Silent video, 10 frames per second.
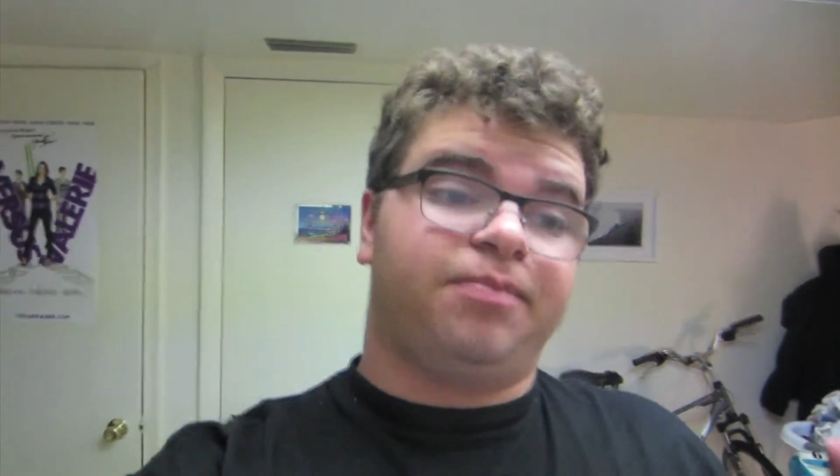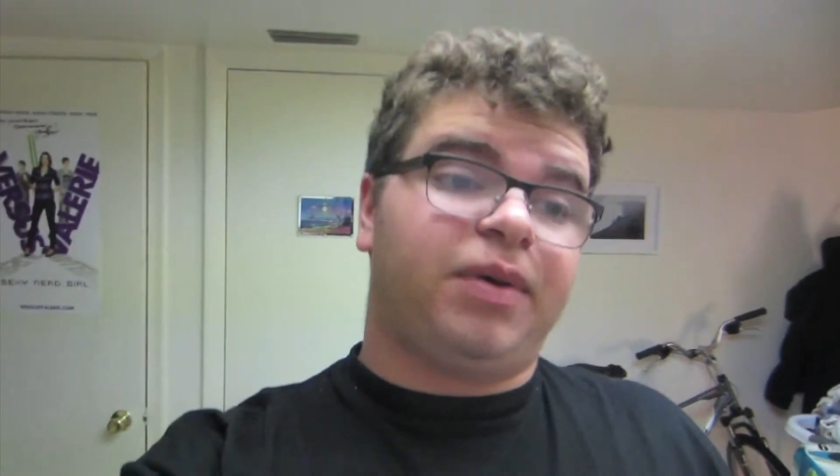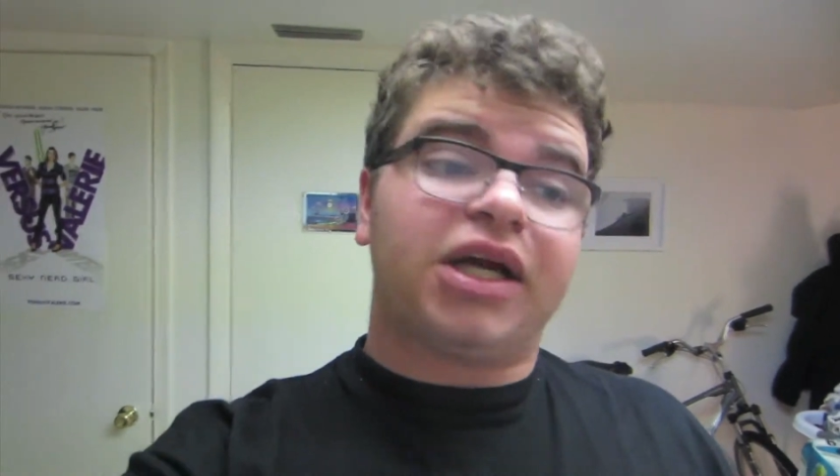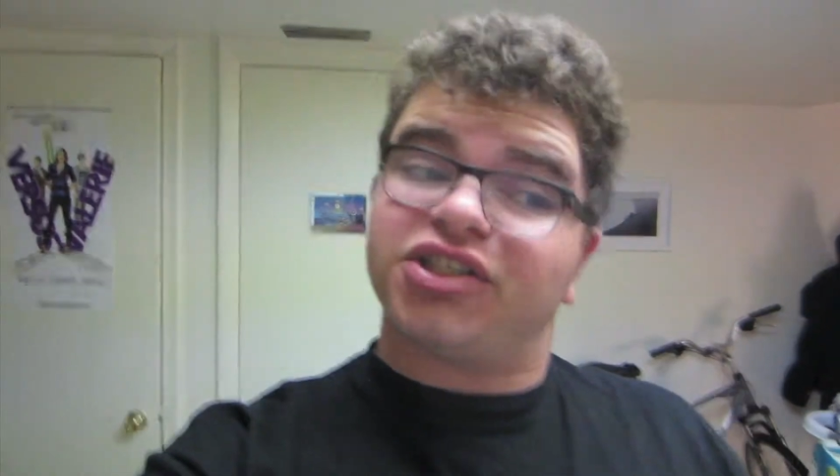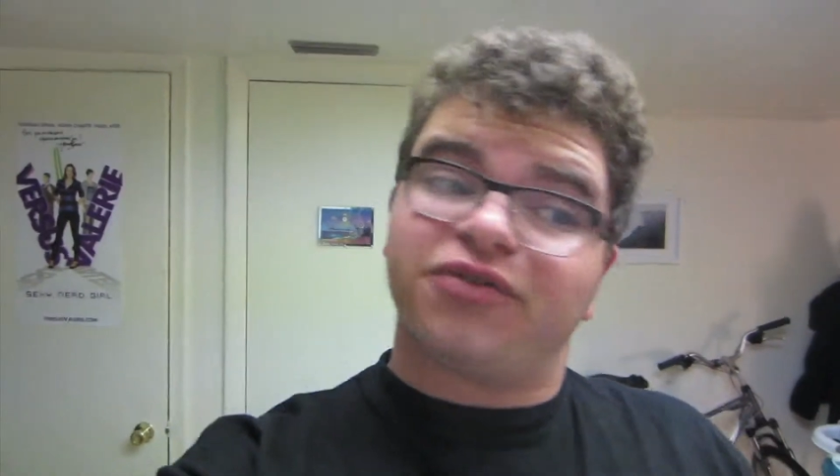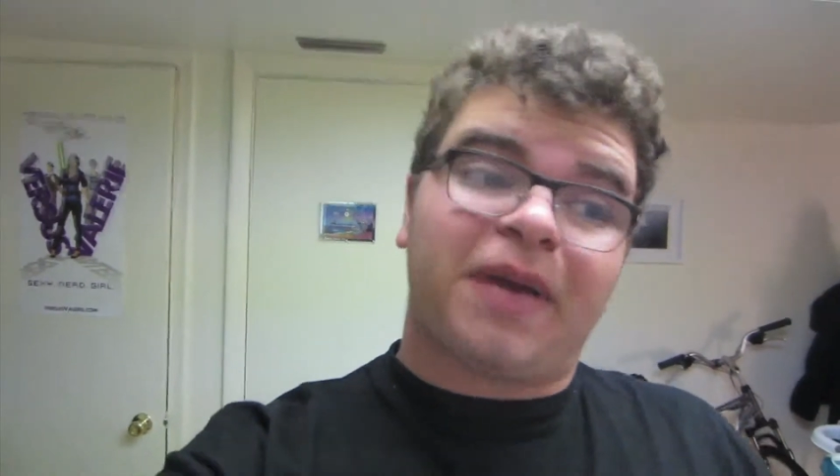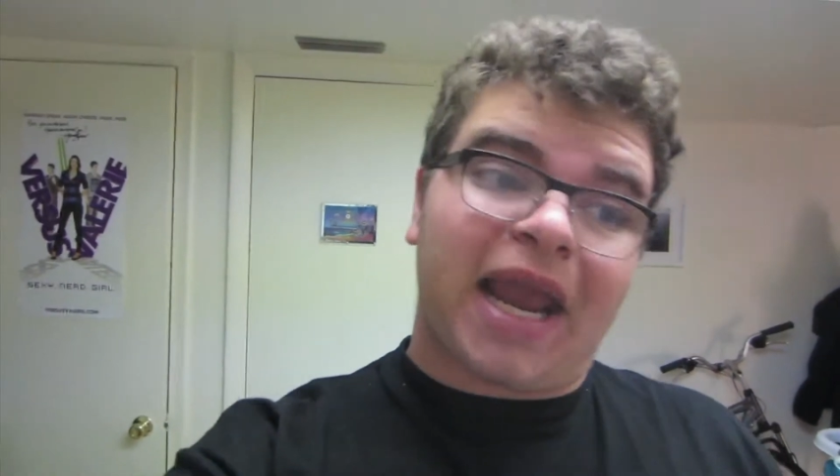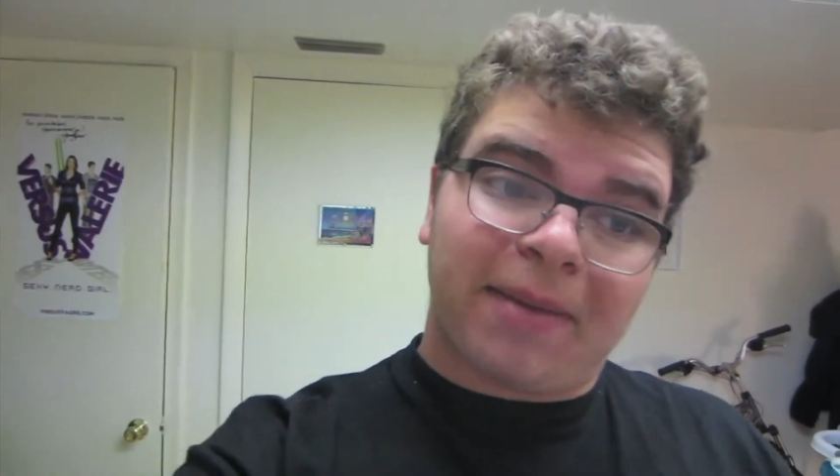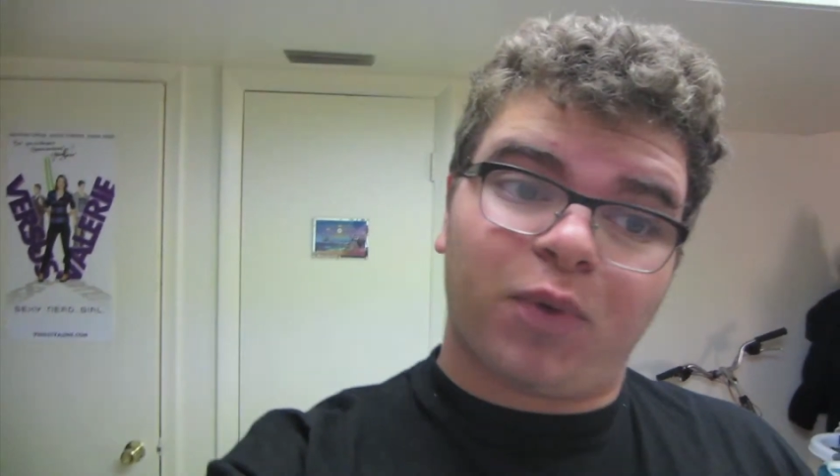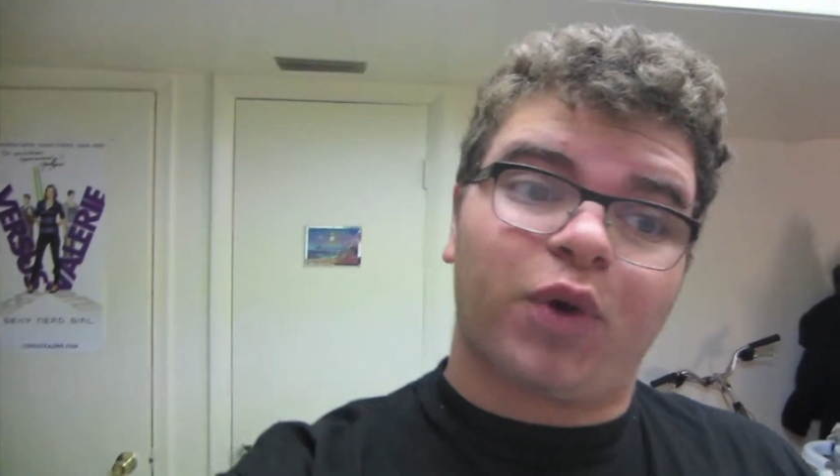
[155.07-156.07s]
bunch of
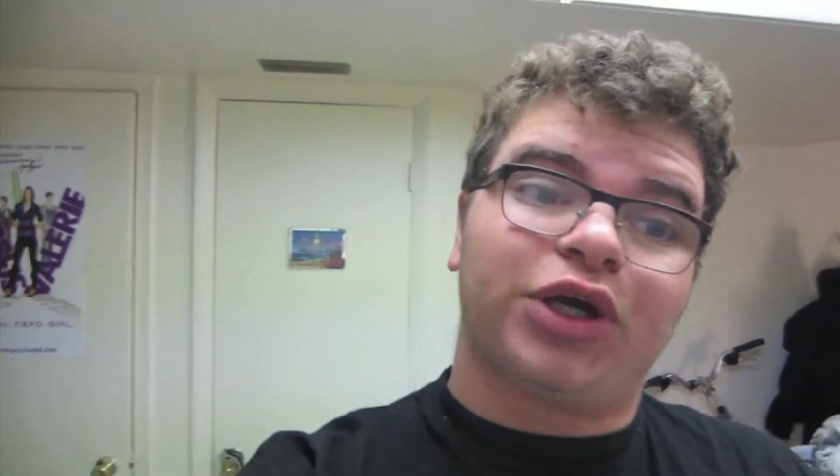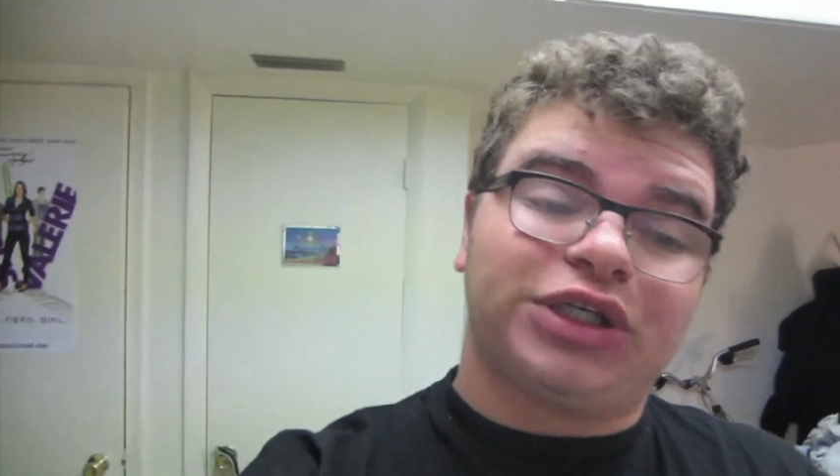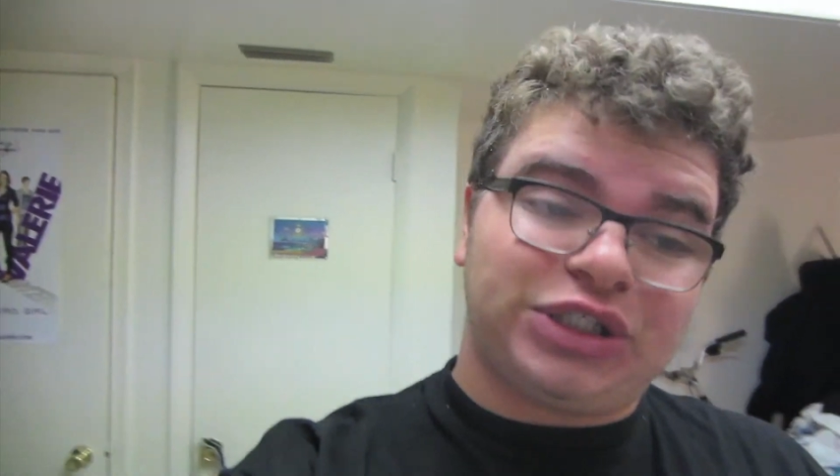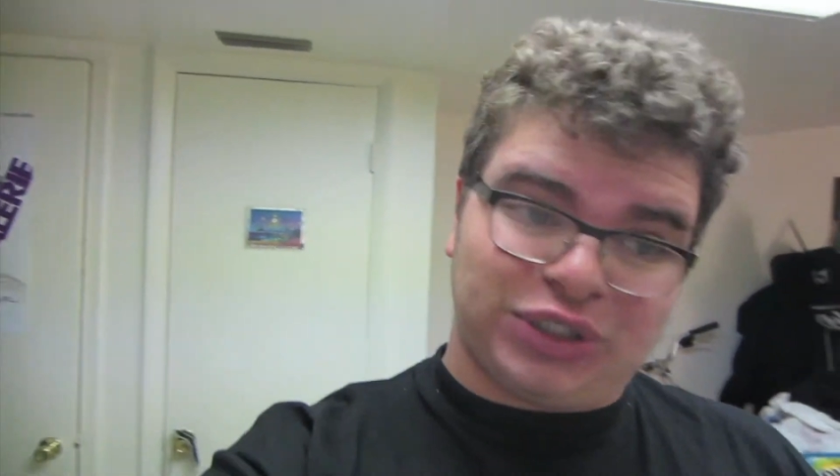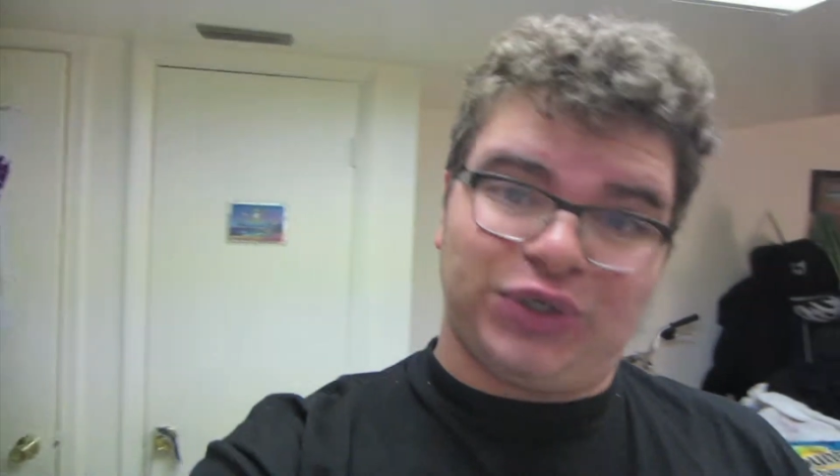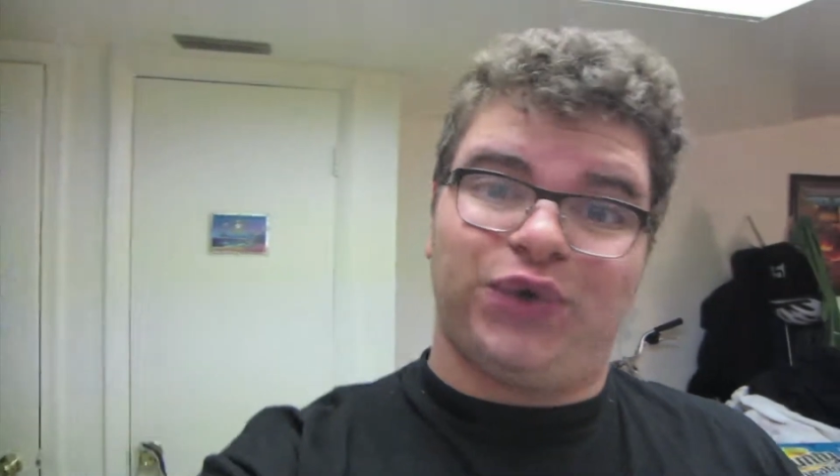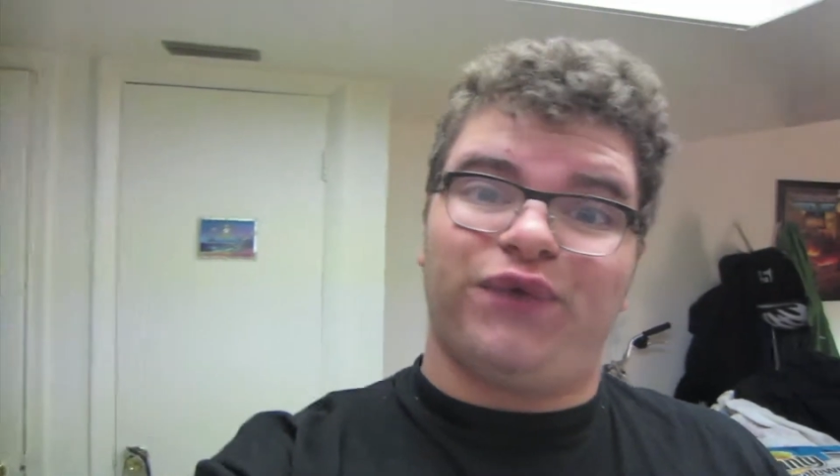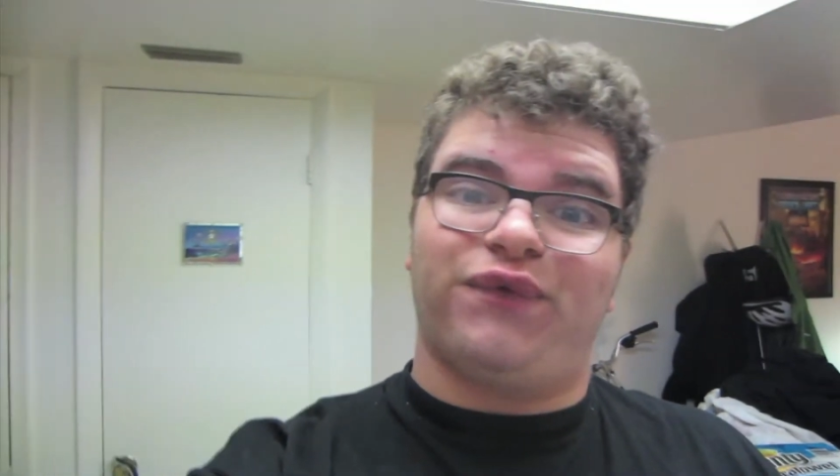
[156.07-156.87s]
paperwork due